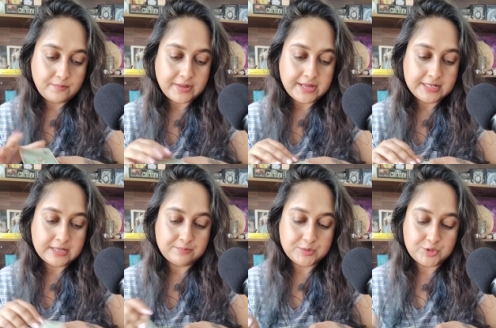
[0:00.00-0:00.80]
Pile
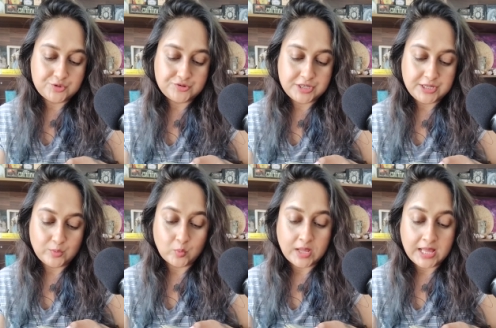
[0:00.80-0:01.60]
number
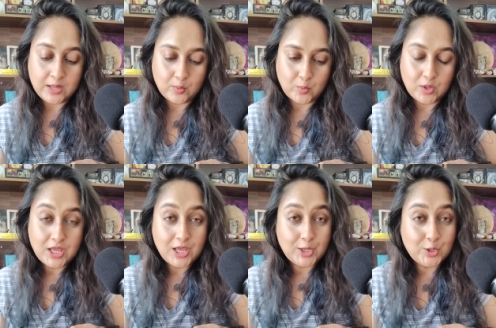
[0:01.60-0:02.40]
three. Wow.
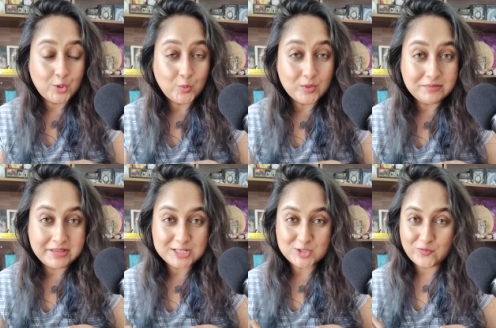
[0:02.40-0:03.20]
You will
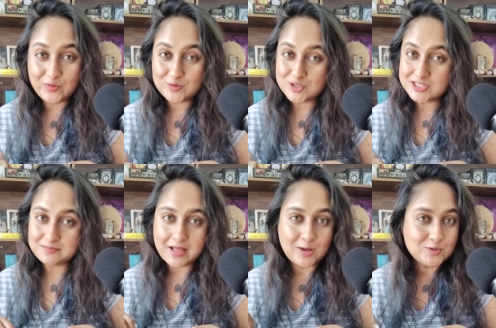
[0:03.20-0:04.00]
meet your future
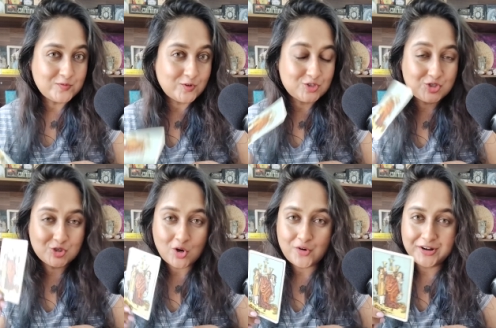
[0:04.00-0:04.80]
spouse for
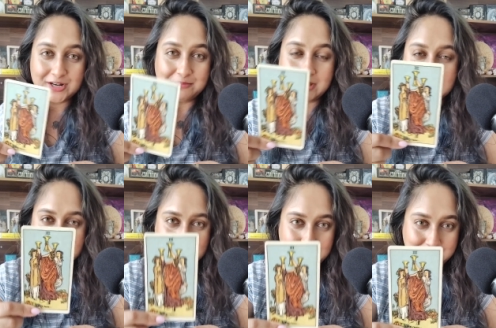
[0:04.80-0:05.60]
sure in a
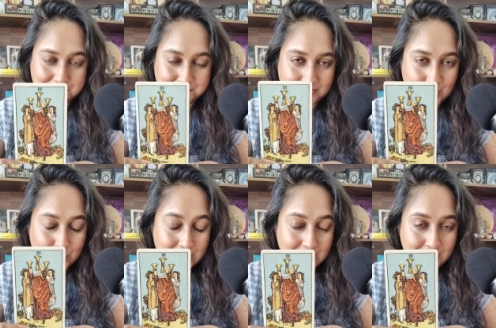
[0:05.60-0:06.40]
party.
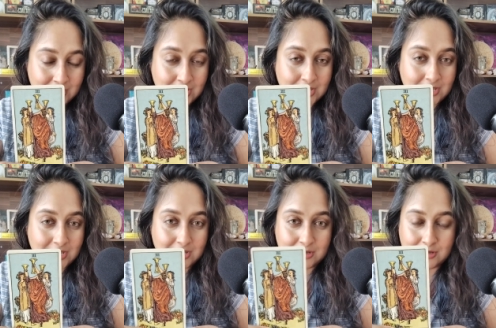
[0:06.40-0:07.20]
Okay.
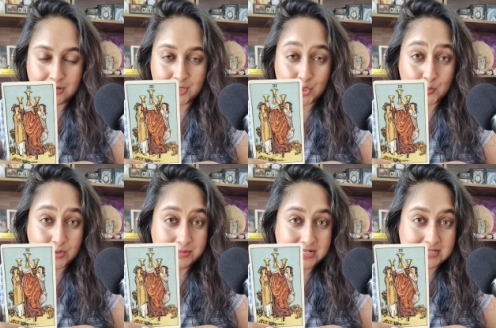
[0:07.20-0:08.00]
Uh, you
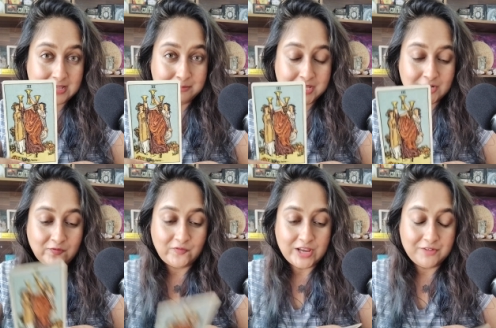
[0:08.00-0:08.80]
will meet them in a
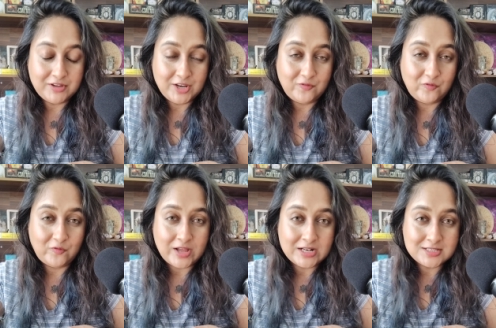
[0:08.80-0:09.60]
very, very
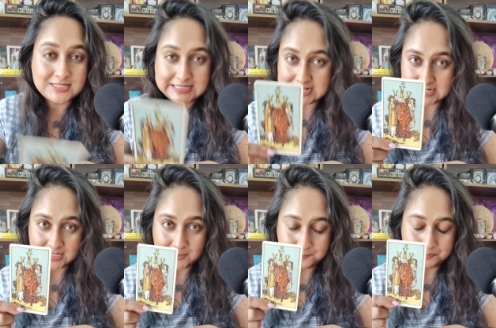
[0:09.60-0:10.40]
fun
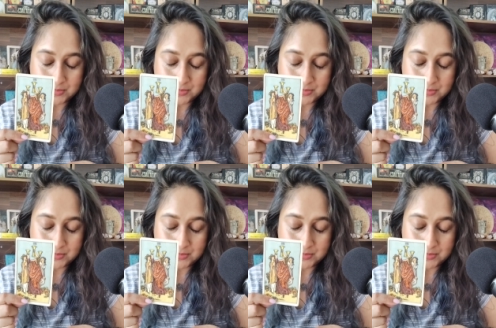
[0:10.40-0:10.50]
setting.